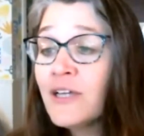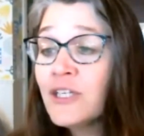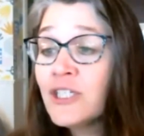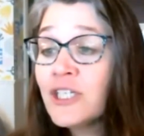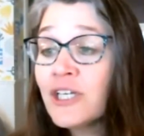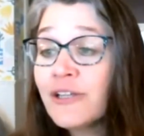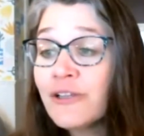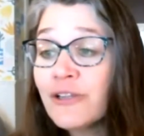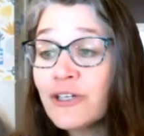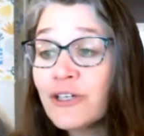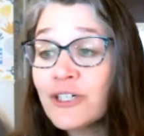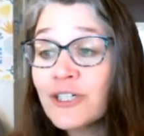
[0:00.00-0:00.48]

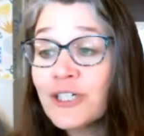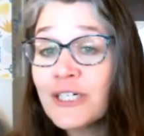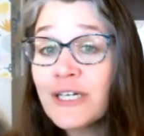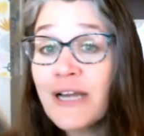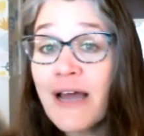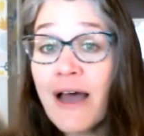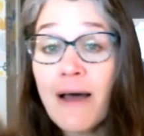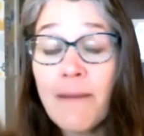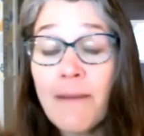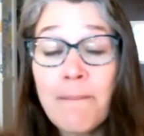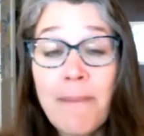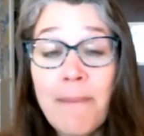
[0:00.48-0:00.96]
to
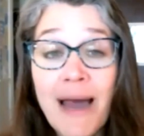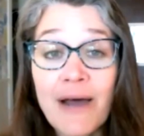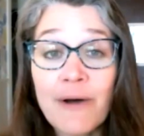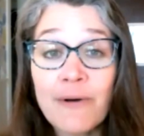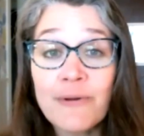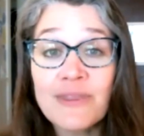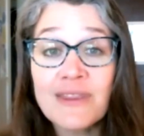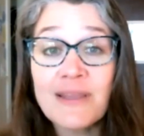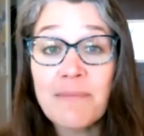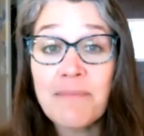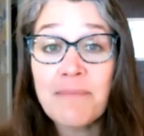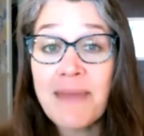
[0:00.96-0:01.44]
learn
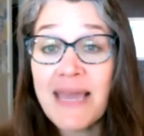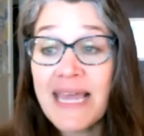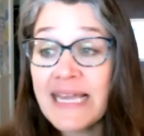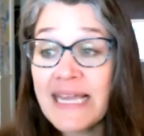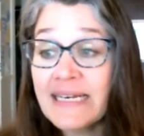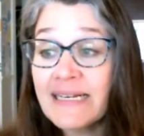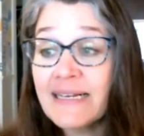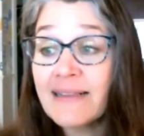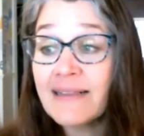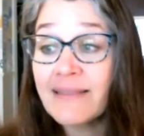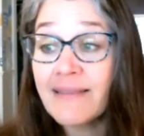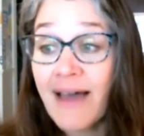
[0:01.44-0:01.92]
about the
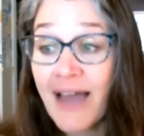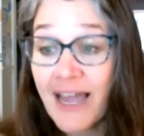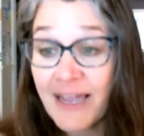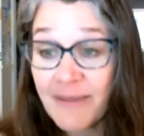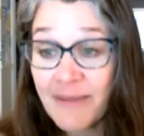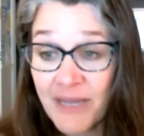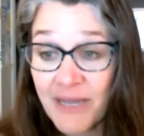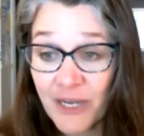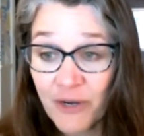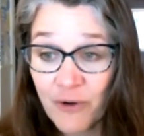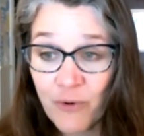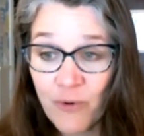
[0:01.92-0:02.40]
Maine
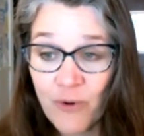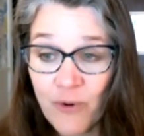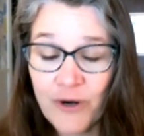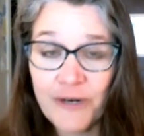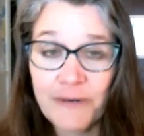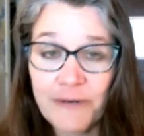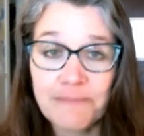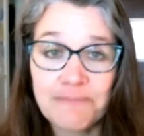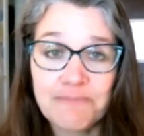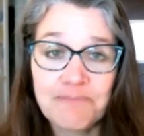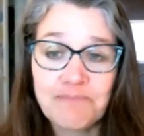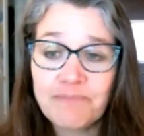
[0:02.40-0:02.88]
Climate
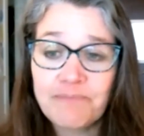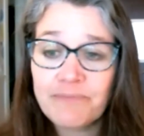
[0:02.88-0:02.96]
Corps